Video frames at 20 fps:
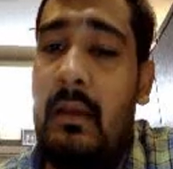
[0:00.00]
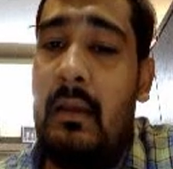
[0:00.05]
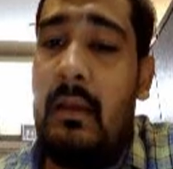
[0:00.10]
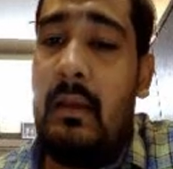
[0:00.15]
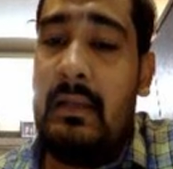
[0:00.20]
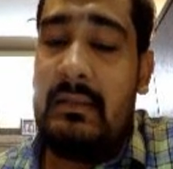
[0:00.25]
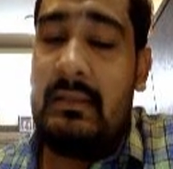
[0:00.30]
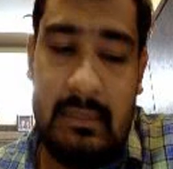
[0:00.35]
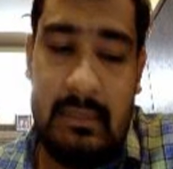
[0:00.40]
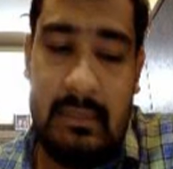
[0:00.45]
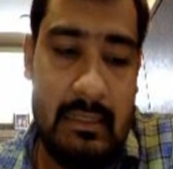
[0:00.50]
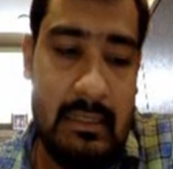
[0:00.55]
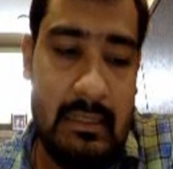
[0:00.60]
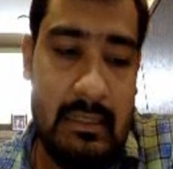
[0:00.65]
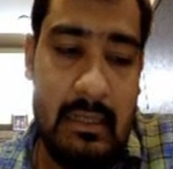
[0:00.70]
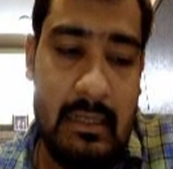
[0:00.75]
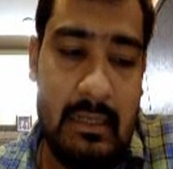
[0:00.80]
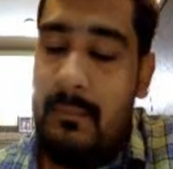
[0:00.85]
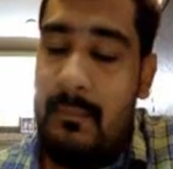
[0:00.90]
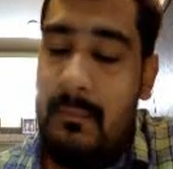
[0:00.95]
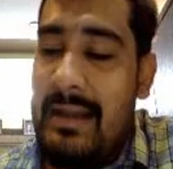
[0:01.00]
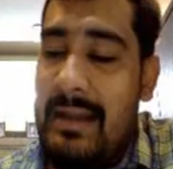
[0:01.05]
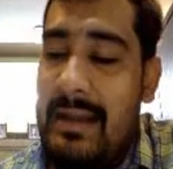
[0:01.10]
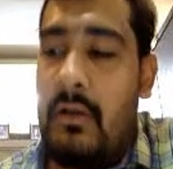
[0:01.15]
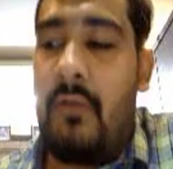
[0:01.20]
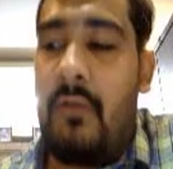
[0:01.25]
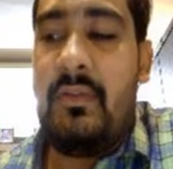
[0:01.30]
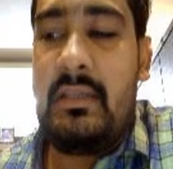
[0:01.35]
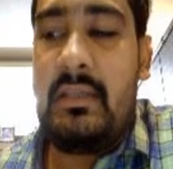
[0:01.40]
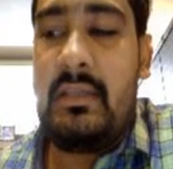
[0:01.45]
It's a matter
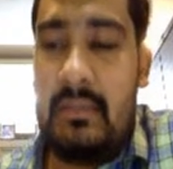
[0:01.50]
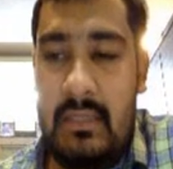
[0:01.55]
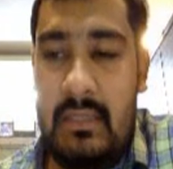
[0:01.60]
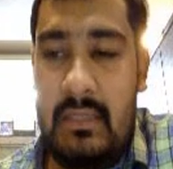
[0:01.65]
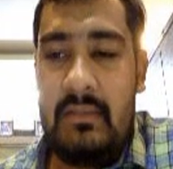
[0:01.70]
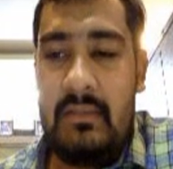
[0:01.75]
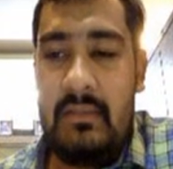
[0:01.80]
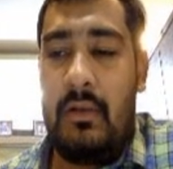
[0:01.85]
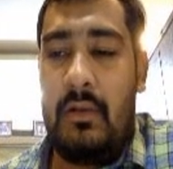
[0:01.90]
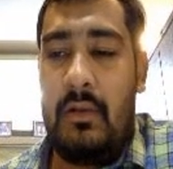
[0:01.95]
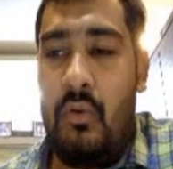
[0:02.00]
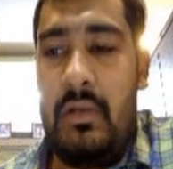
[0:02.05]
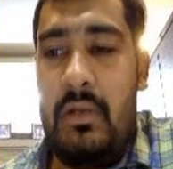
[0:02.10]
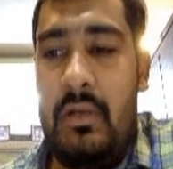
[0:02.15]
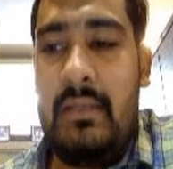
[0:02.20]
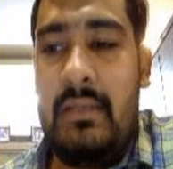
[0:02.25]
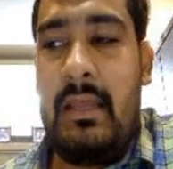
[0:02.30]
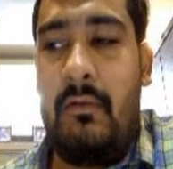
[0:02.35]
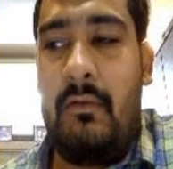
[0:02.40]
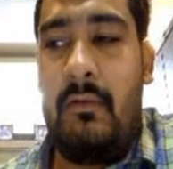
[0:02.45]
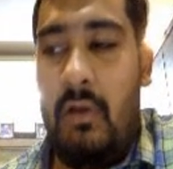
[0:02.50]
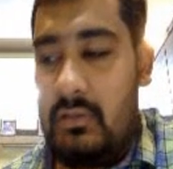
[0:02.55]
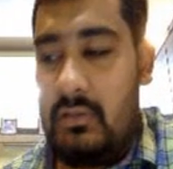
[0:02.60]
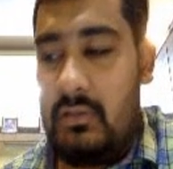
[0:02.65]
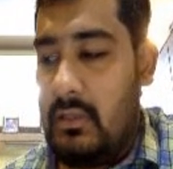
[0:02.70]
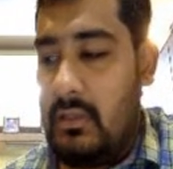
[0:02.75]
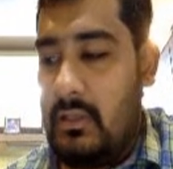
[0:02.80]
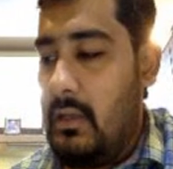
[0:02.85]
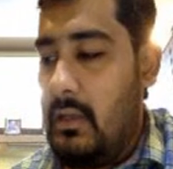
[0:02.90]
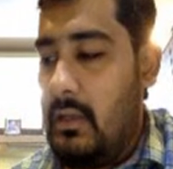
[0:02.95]
of this year only. There was
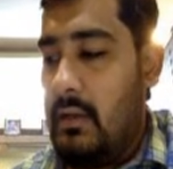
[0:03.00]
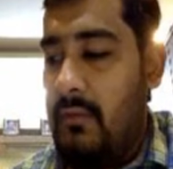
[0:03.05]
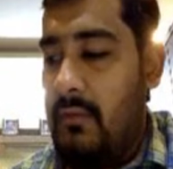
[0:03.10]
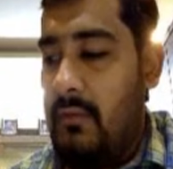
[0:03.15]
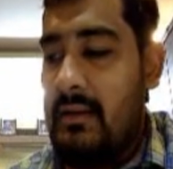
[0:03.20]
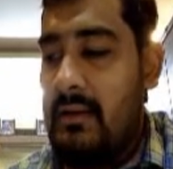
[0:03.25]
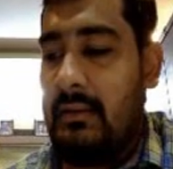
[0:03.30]
one